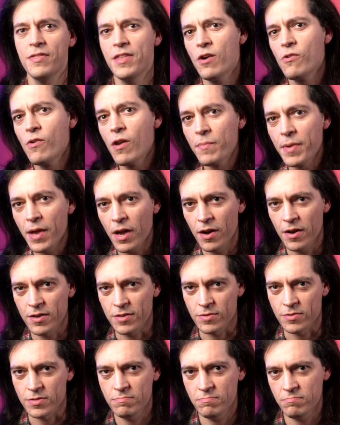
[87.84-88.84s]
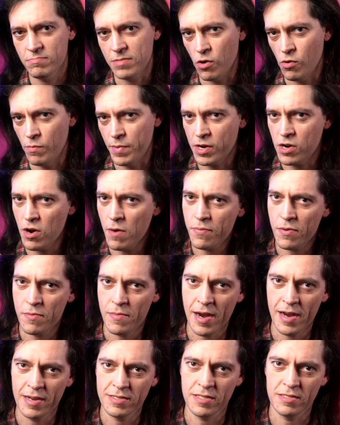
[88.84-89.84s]
There will be hurdles. There will be
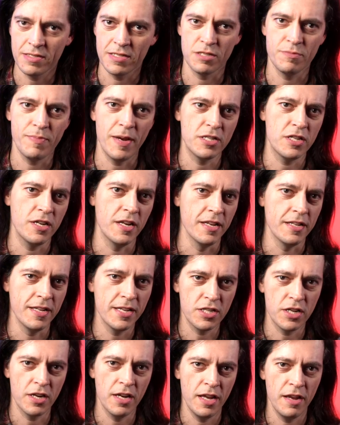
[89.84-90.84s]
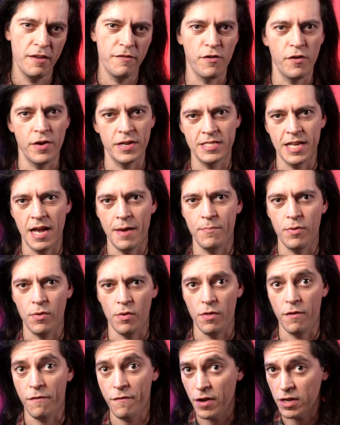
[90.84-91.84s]
compromises, especially initially. For example,
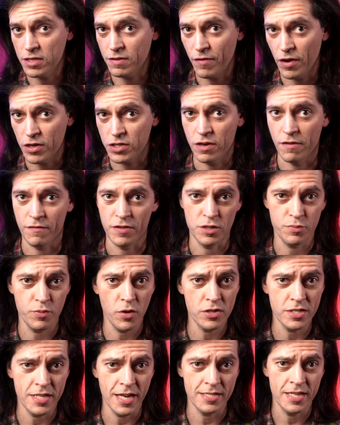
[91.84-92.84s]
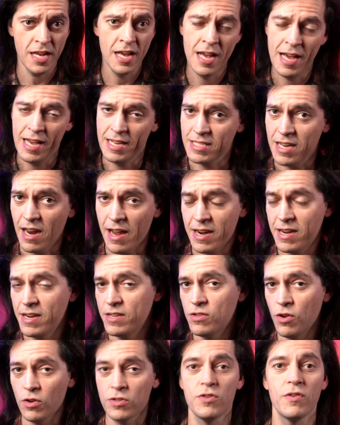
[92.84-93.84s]
the first version of this process is likely
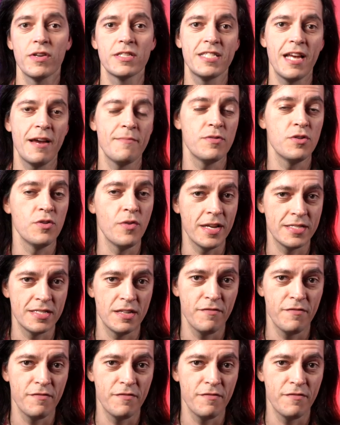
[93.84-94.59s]
not to accept US